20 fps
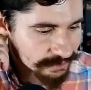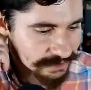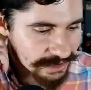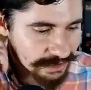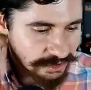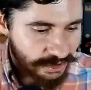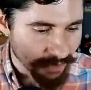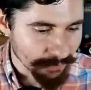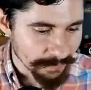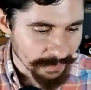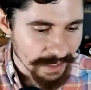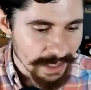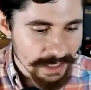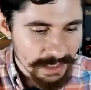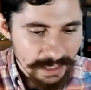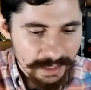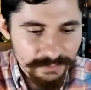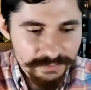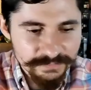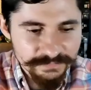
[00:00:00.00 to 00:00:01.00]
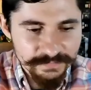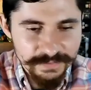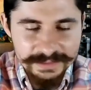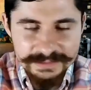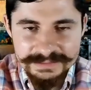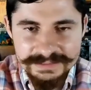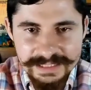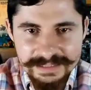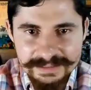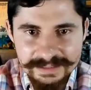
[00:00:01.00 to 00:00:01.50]
Ski jumping. How the fuck
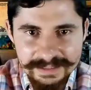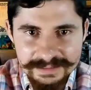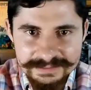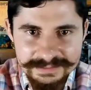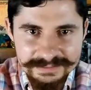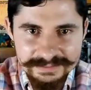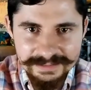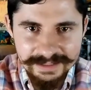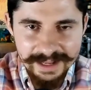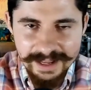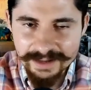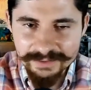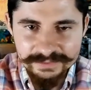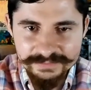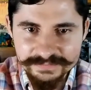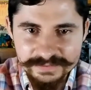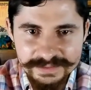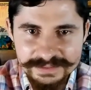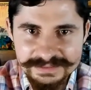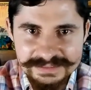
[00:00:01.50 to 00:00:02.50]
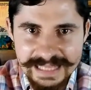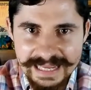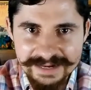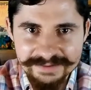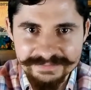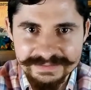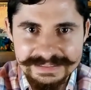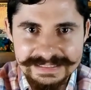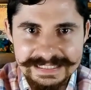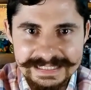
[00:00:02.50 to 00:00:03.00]
is that? How the fuck is that
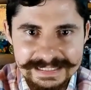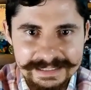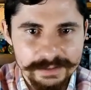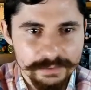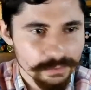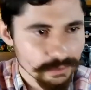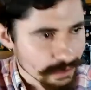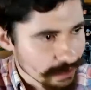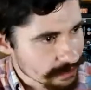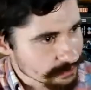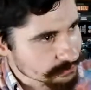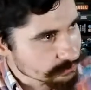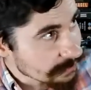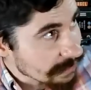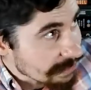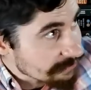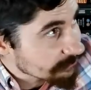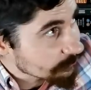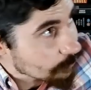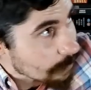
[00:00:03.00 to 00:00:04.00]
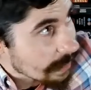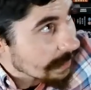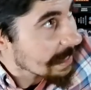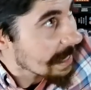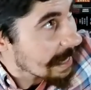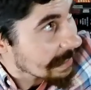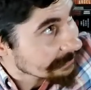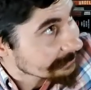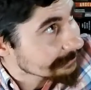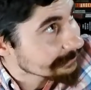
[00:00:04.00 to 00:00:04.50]
even legal? Okay, so you have one
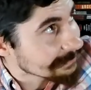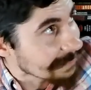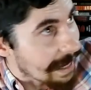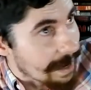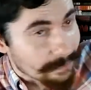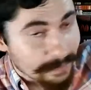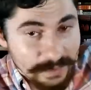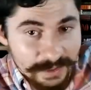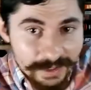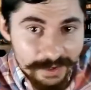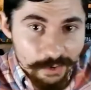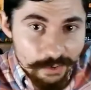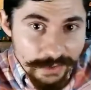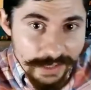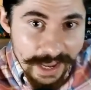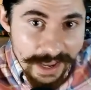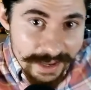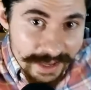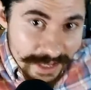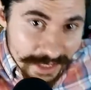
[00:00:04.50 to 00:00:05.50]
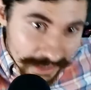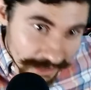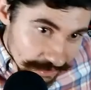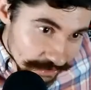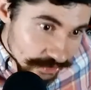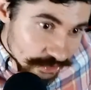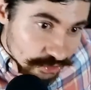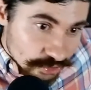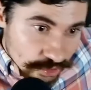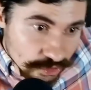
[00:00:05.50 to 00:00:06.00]
guy at the top, okay, and
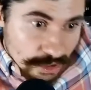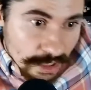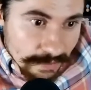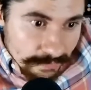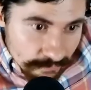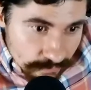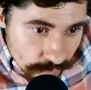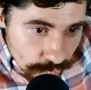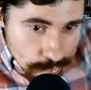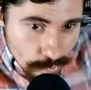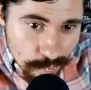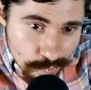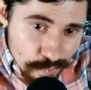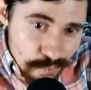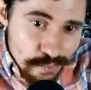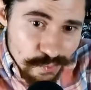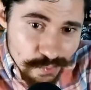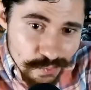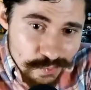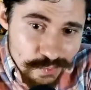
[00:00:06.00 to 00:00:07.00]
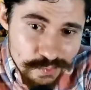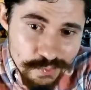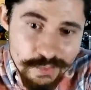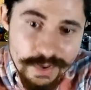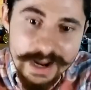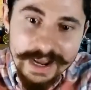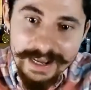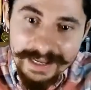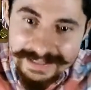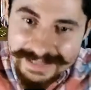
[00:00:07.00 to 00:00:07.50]
he just,
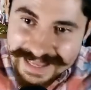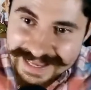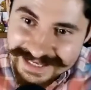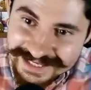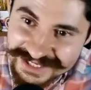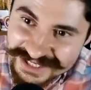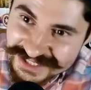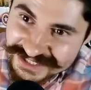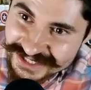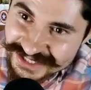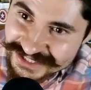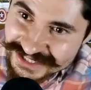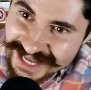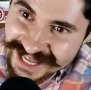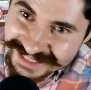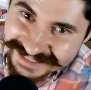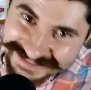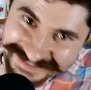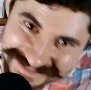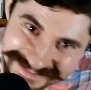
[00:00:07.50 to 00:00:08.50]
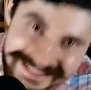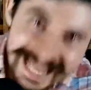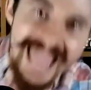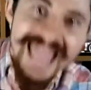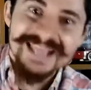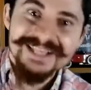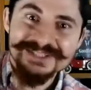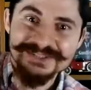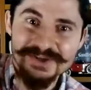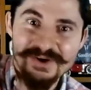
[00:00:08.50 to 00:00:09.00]
and then he just
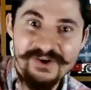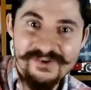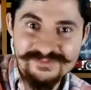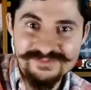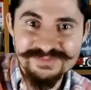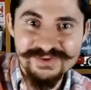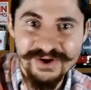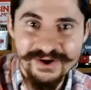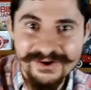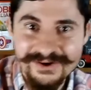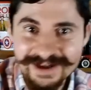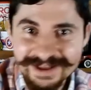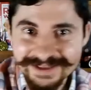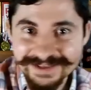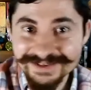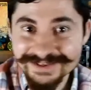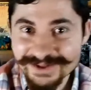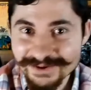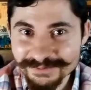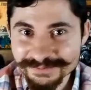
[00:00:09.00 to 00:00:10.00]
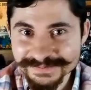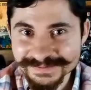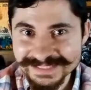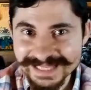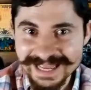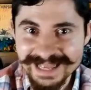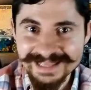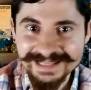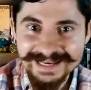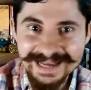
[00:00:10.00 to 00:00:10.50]
takes off, bro. You know what I'm
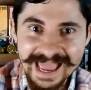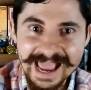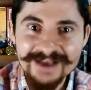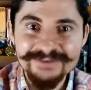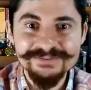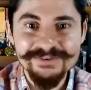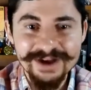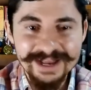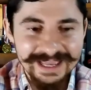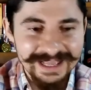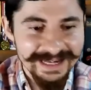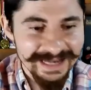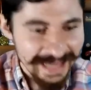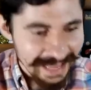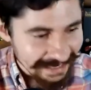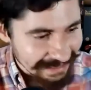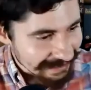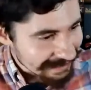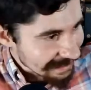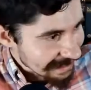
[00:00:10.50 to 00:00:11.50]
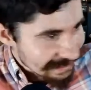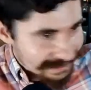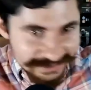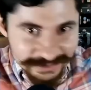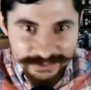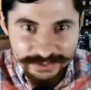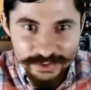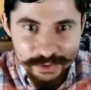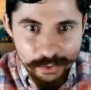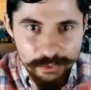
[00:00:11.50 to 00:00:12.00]
saying? Like fucking, like
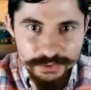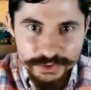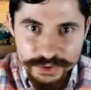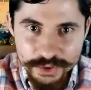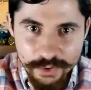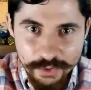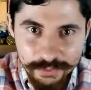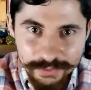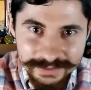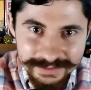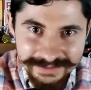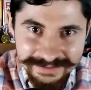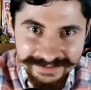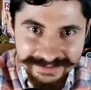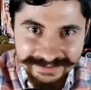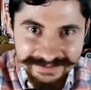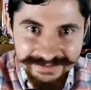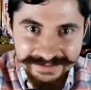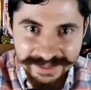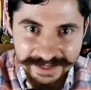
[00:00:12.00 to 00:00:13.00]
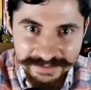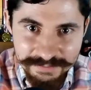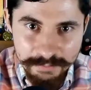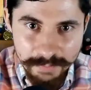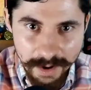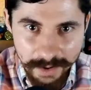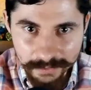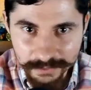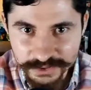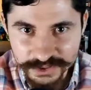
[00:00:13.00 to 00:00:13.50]
Dogecoin in
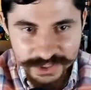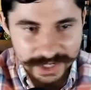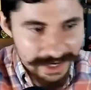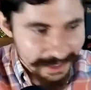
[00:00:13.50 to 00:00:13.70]
March.